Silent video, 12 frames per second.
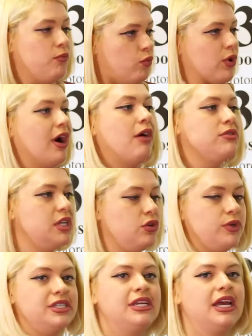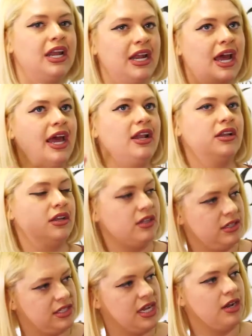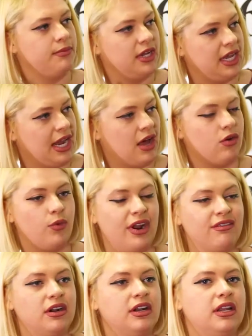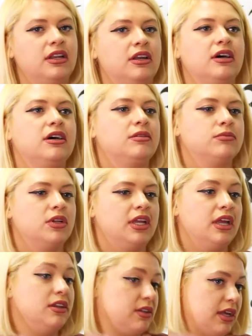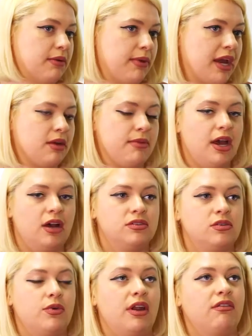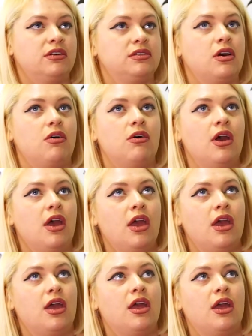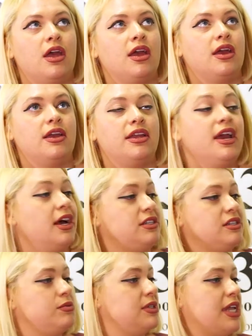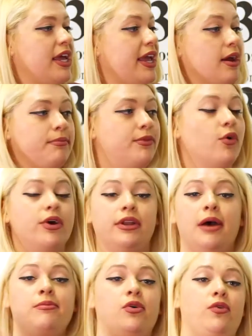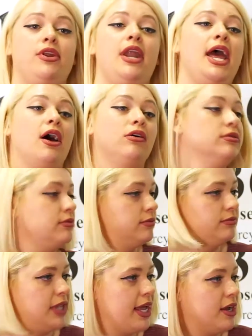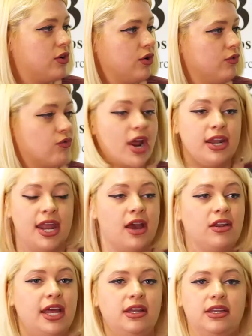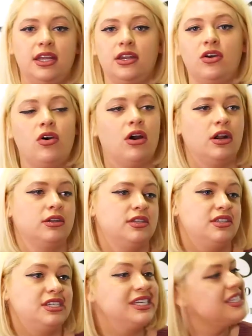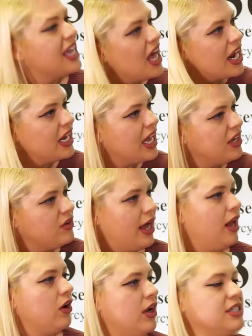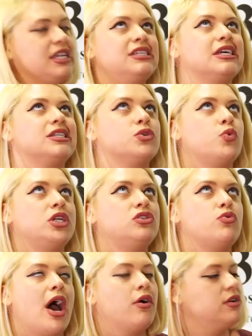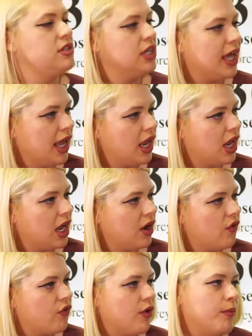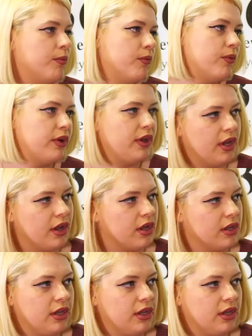when I was in Louisiana, and I had to tell them to get out or whatever, and then get back in my house or whatever. So, yeah, I just was like, yeah, I'm going now. Like, right now, like, get in the car. It's 6 o'clock at night. You know how long? It takes, like, 22 hours to get from, and